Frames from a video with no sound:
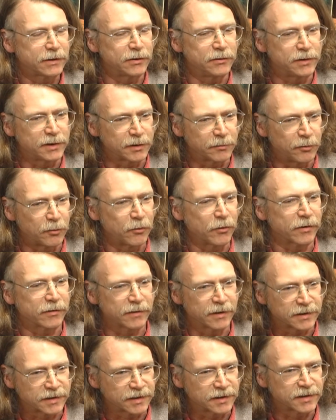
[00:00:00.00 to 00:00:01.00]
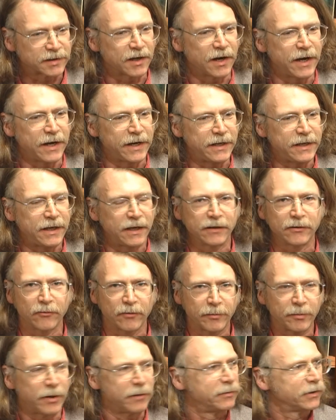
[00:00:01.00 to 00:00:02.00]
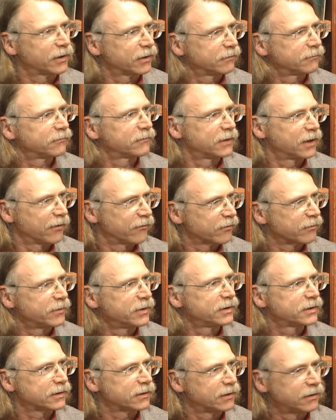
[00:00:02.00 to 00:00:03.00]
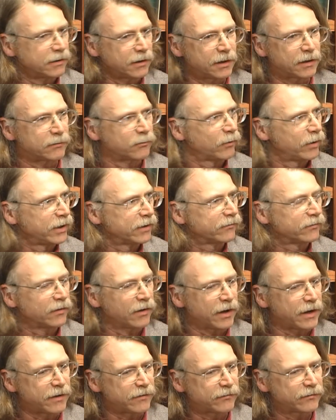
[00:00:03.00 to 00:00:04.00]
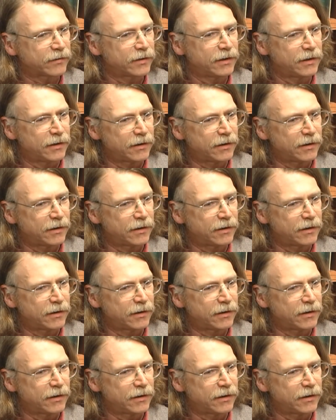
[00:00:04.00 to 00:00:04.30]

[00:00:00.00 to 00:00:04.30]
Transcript: to support a society and a republican government and, mm-hmm. and way of life.